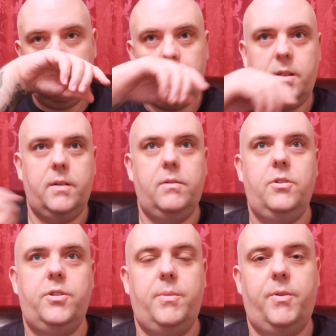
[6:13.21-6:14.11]
So
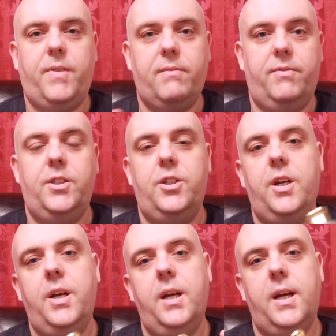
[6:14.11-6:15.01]
just above average
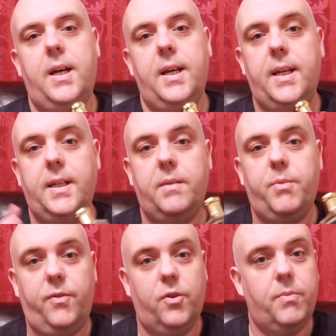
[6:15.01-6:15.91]
in
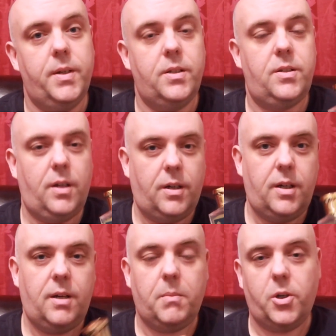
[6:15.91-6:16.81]
performance
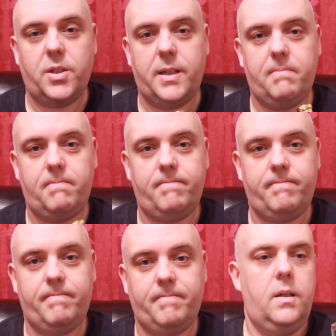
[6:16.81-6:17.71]
on my skin.
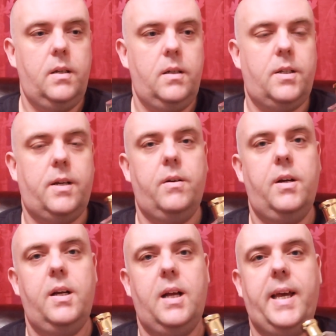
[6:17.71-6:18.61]
So
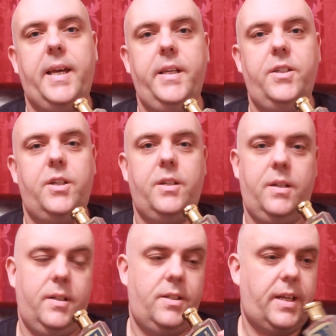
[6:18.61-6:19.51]
age
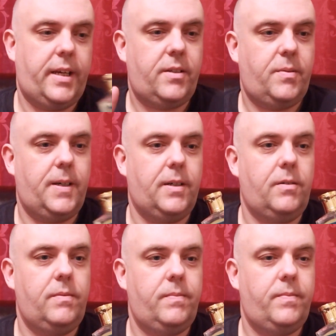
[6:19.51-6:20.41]
and sex,
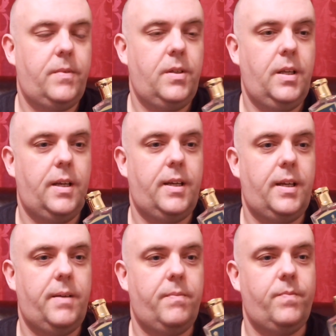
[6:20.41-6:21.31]
well,
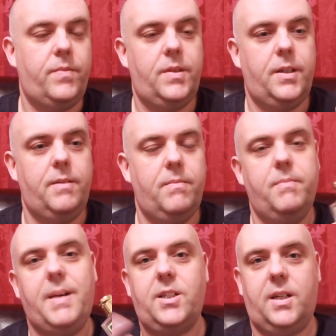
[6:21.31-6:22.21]

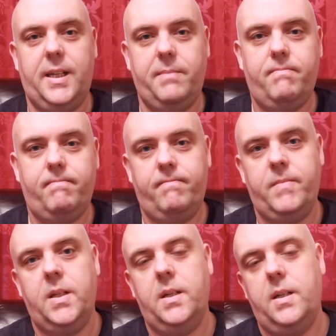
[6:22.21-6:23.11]
masculine
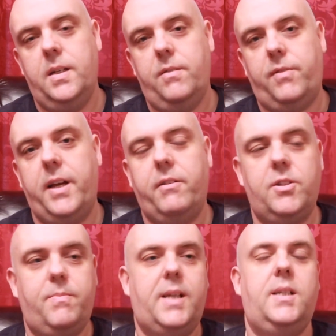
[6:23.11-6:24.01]

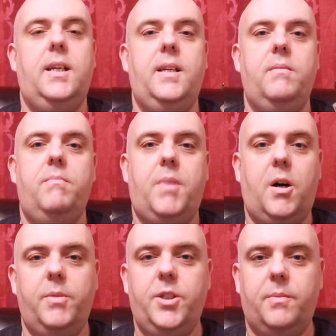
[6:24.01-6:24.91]
fragrance, masculine
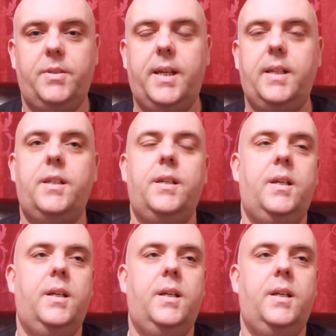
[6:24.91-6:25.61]
barbershop scent,